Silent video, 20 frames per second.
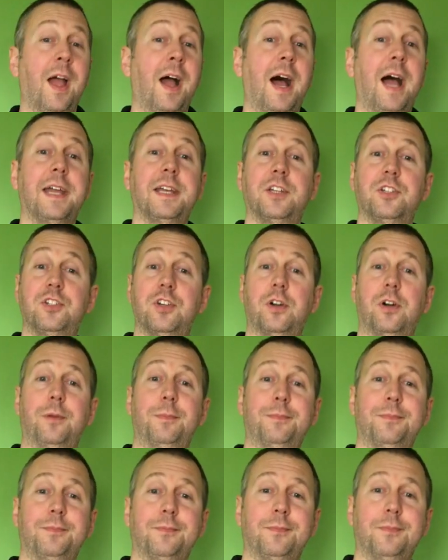Hiya Joe.
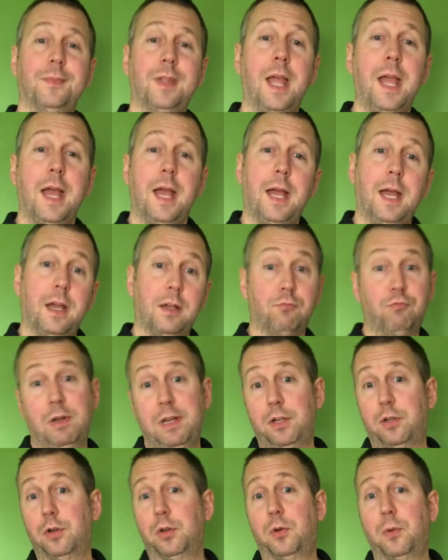
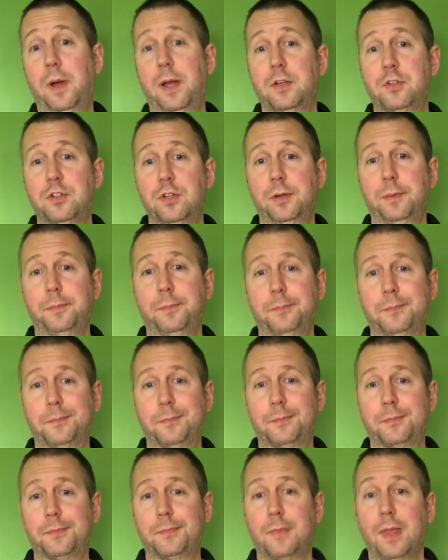Really good question.
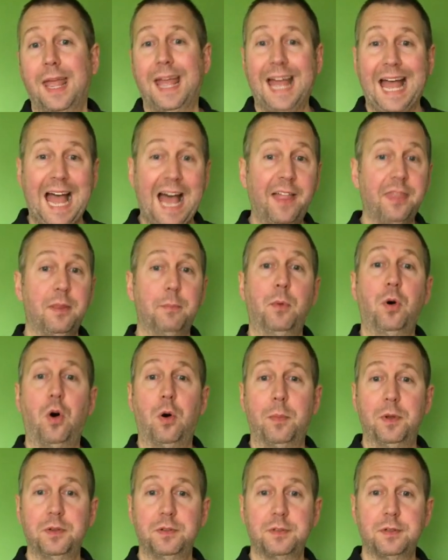At the
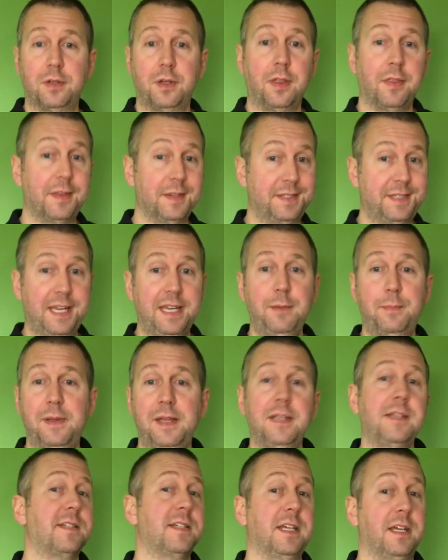moment, the D
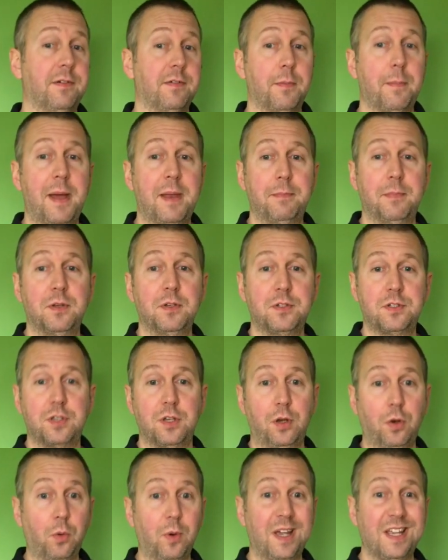P C of Amendment
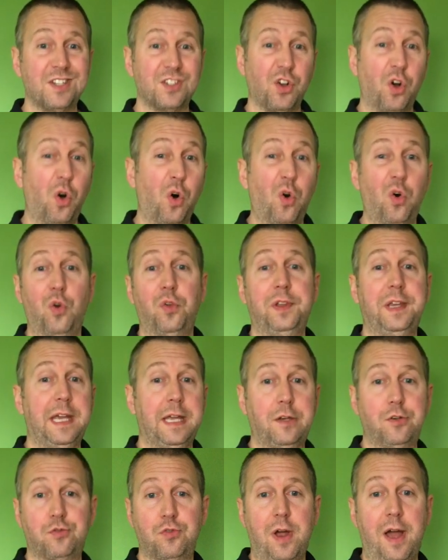two is only
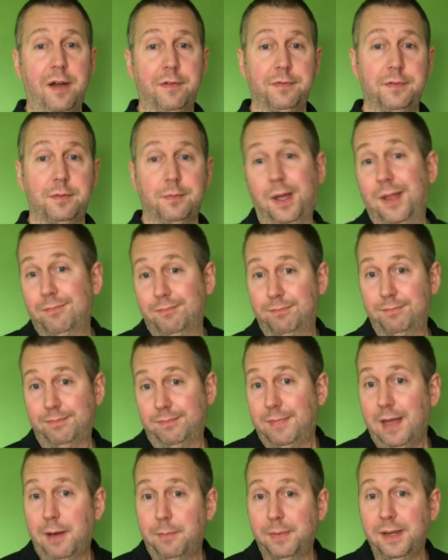in draft, and
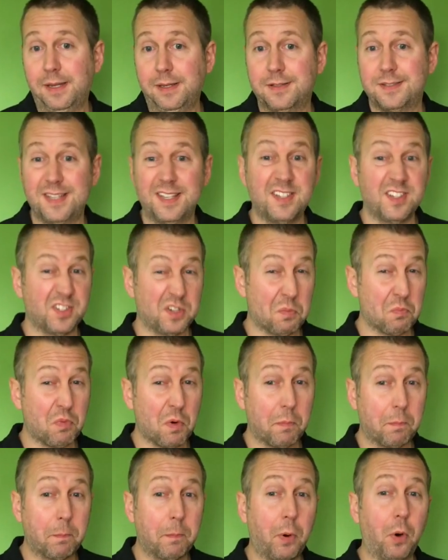that means this is a
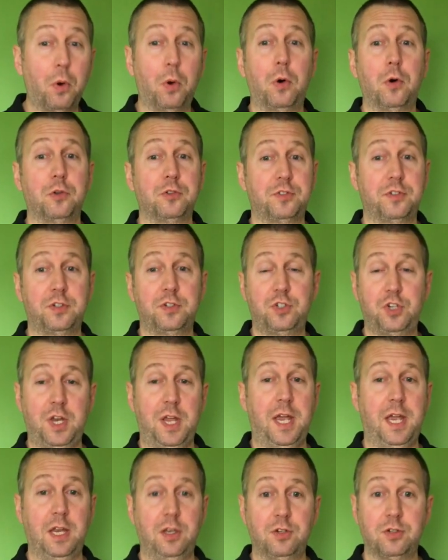proposed
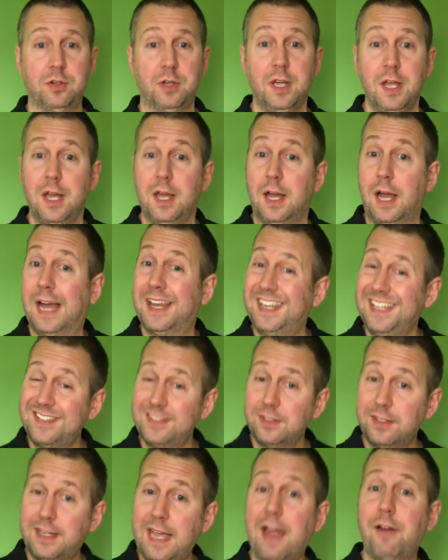change and
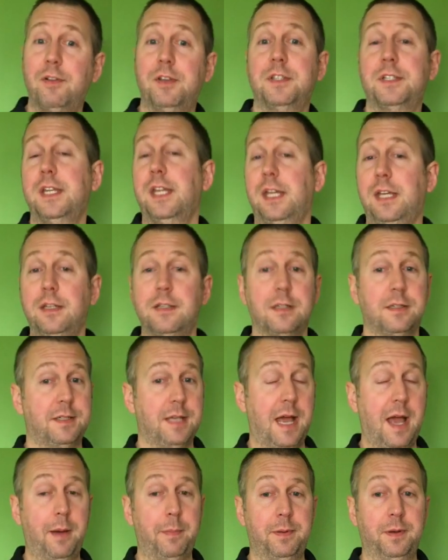isn't guaranteed
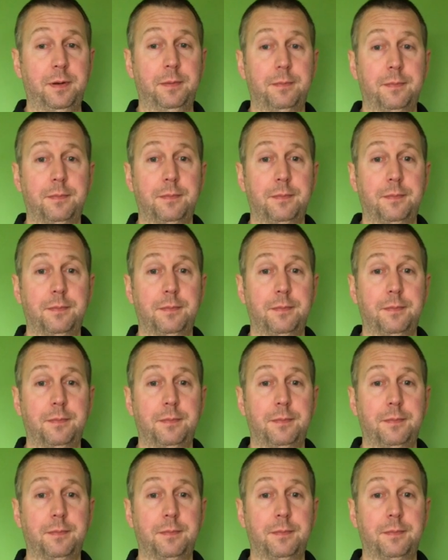to happen.